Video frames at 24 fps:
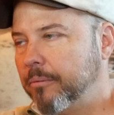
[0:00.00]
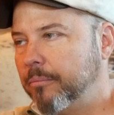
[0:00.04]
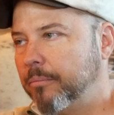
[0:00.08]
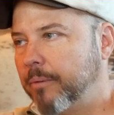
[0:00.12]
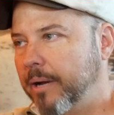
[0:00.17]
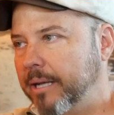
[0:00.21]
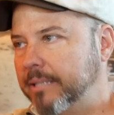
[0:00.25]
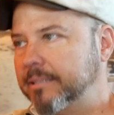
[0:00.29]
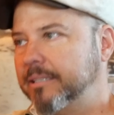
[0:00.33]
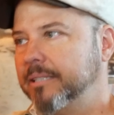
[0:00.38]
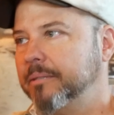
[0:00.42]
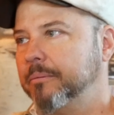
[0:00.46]

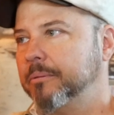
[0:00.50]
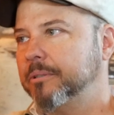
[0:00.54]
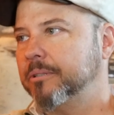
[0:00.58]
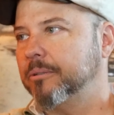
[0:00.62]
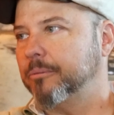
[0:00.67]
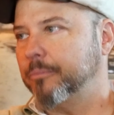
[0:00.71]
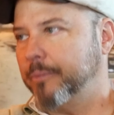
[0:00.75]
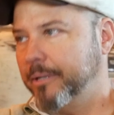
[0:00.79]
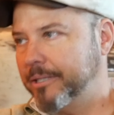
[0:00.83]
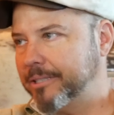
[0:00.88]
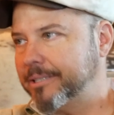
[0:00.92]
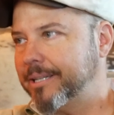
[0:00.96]
racing was
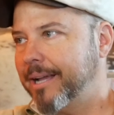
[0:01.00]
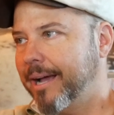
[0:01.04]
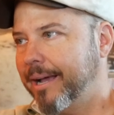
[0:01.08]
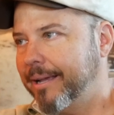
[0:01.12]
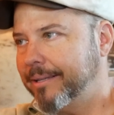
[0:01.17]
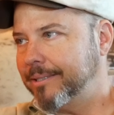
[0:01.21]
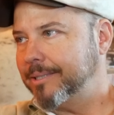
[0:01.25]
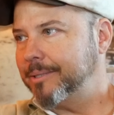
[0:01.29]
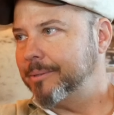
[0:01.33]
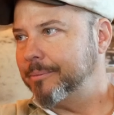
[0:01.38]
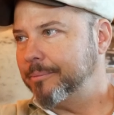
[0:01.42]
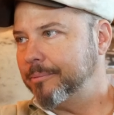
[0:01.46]
a rich
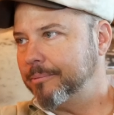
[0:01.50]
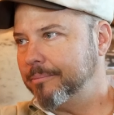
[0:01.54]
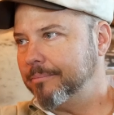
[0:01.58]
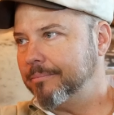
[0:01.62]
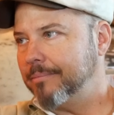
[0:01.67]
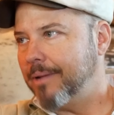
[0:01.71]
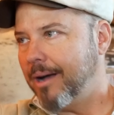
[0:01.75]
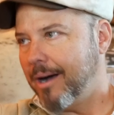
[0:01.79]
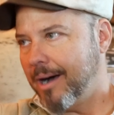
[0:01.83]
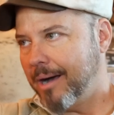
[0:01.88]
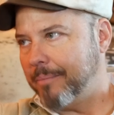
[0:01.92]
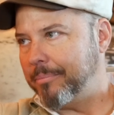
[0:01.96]
guy's
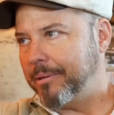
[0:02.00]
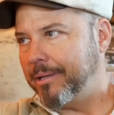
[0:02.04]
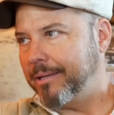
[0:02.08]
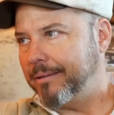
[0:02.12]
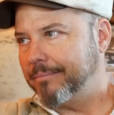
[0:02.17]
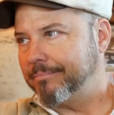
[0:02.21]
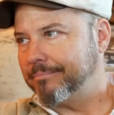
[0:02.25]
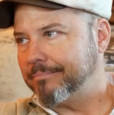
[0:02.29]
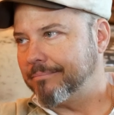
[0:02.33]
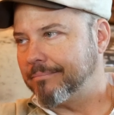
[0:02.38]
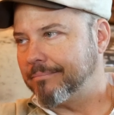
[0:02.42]
hobby.